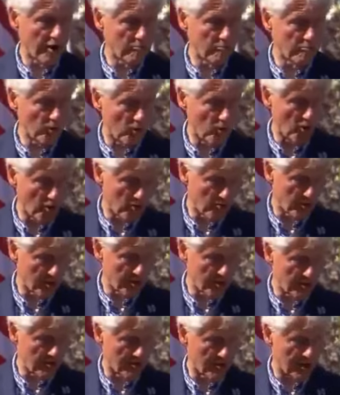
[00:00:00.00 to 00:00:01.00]
employable
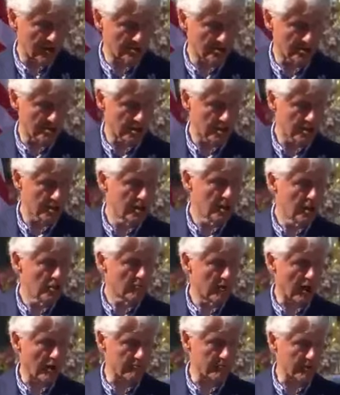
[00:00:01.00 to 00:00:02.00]
than the rest of the
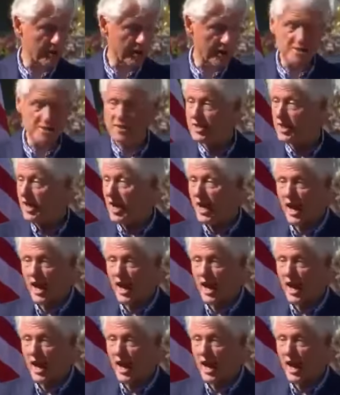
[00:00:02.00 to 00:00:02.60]
population,